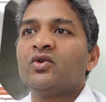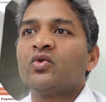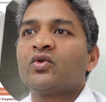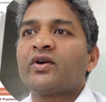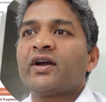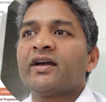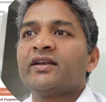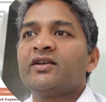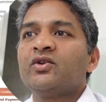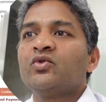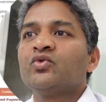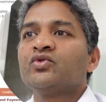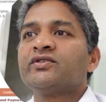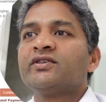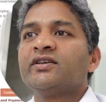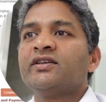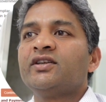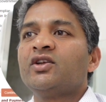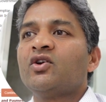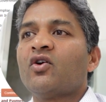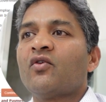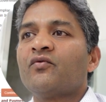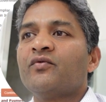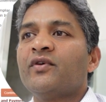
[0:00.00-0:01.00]
You can use
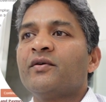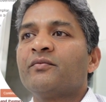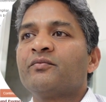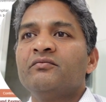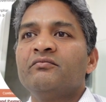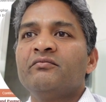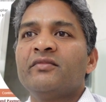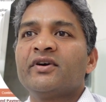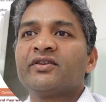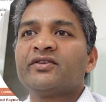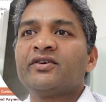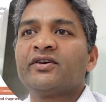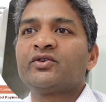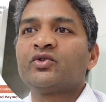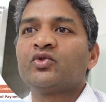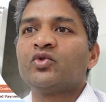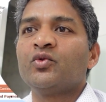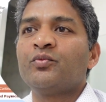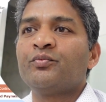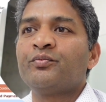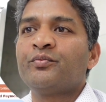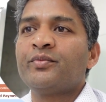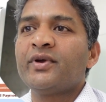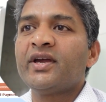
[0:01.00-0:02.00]
any of the method
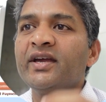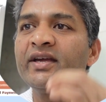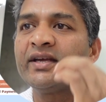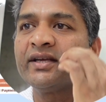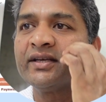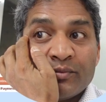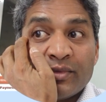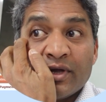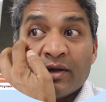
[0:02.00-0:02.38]
to pay.